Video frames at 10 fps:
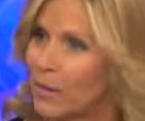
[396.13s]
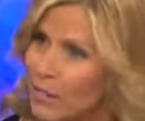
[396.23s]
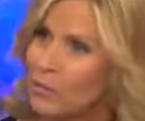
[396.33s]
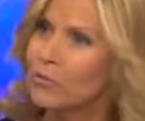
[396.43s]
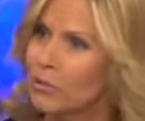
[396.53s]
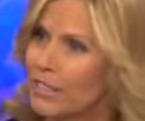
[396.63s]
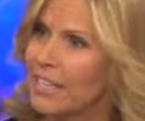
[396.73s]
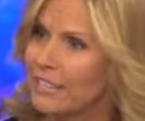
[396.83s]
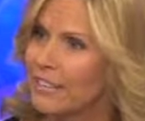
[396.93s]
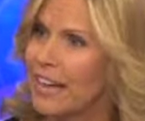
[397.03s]
Can you
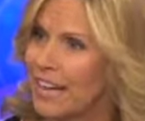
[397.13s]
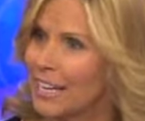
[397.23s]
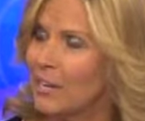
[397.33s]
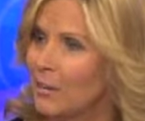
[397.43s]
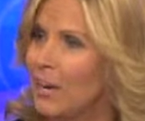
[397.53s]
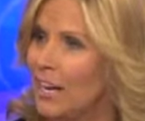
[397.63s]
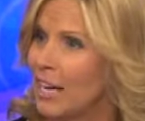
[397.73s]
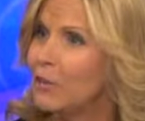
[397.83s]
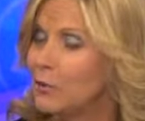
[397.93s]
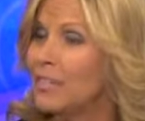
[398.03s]
relate to that? Can
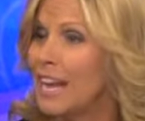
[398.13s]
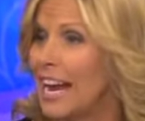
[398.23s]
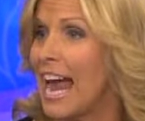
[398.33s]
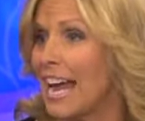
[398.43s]
you say,